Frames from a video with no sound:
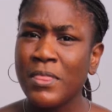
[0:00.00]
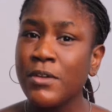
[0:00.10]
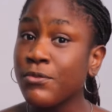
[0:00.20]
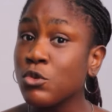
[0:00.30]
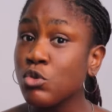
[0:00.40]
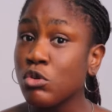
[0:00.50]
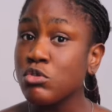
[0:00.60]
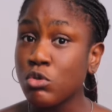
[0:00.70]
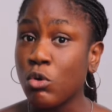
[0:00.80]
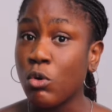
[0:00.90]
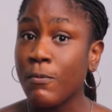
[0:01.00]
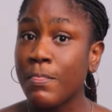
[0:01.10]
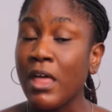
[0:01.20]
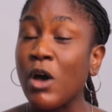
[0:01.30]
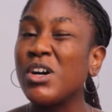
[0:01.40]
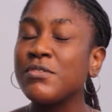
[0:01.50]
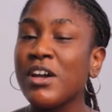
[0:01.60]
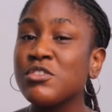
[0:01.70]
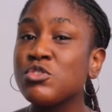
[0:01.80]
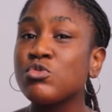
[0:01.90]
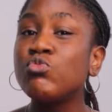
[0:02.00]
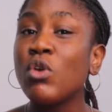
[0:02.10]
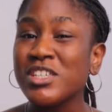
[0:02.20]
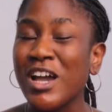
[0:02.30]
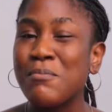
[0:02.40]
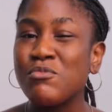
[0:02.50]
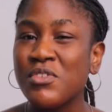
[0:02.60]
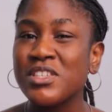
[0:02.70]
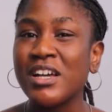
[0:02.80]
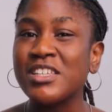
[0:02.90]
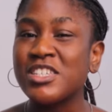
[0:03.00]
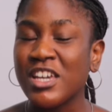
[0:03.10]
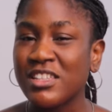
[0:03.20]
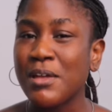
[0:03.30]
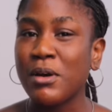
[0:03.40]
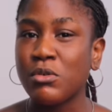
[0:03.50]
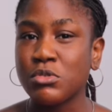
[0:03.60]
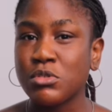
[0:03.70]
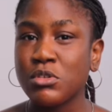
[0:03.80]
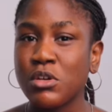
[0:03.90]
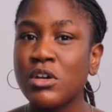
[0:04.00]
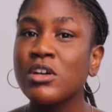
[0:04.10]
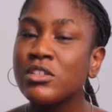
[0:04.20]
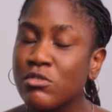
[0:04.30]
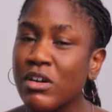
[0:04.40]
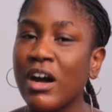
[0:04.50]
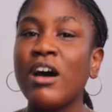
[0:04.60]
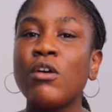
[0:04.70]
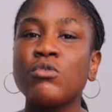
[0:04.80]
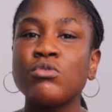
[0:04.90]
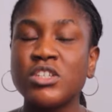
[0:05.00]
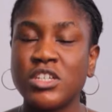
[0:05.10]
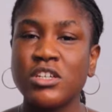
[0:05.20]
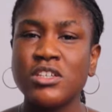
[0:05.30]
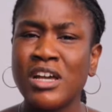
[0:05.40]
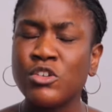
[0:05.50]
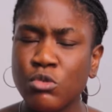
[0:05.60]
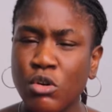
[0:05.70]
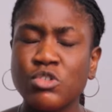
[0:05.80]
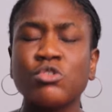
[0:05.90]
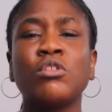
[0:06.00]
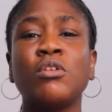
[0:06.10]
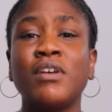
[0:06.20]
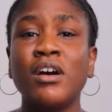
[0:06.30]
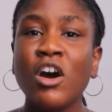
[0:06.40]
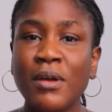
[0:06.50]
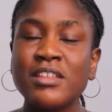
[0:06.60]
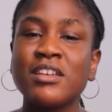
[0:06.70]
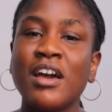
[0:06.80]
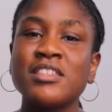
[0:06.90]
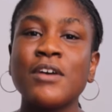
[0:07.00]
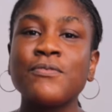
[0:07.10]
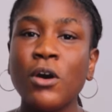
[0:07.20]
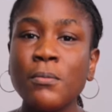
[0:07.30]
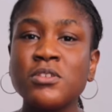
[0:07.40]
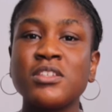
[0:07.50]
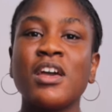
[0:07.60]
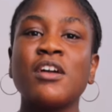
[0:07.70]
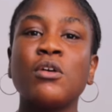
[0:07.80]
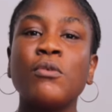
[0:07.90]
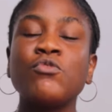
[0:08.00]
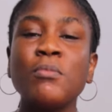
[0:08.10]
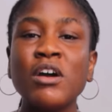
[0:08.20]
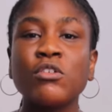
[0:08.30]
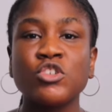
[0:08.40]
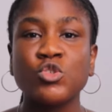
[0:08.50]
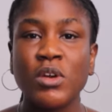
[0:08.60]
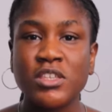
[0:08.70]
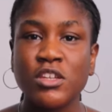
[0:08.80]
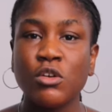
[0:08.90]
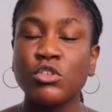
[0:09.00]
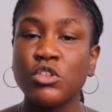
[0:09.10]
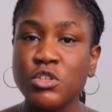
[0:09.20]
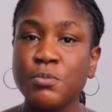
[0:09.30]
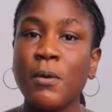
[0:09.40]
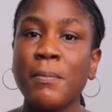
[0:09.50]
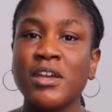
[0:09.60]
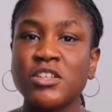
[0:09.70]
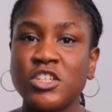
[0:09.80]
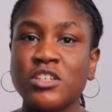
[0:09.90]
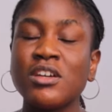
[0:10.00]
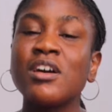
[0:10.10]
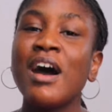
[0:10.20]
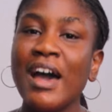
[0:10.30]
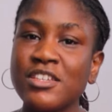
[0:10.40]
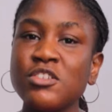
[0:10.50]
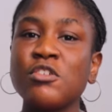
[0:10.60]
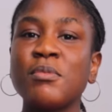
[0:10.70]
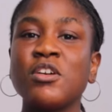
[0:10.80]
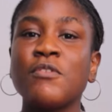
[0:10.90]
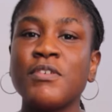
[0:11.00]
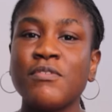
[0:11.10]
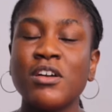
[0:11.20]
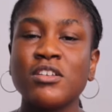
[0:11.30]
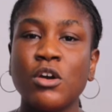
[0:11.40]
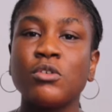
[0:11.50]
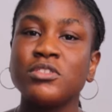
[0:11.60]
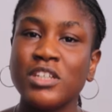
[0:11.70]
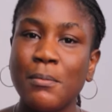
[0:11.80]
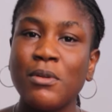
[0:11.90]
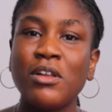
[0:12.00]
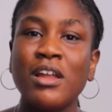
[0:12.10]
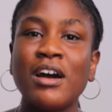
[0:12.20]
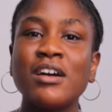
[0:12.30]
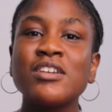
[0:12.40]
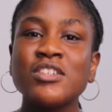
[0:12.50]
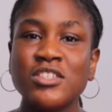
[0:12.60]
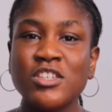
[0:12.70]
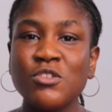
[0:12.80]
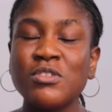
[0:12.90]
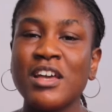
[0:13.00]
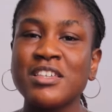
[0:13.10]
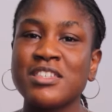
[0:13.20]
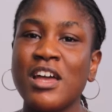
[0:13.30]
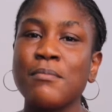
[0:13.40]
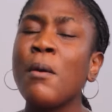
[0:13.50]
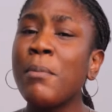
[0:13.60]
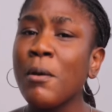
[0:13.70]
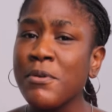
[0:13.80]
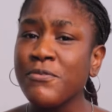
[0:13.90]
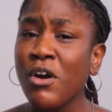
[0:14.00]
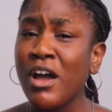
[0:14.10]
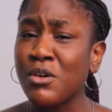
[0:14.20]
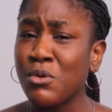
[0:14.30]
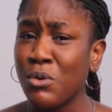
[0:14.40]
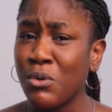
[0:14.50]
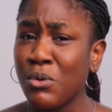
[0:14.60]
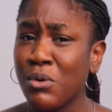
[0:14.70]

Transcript: if you don't know, I would advise you to watch her movies and check them out. Look at how good she is and you also love her. Alright guys, I've come to the end of Woman Crush Wednesday on Newspop NG. I still remain your favorite girl, Damilola. See you next time. But before I go,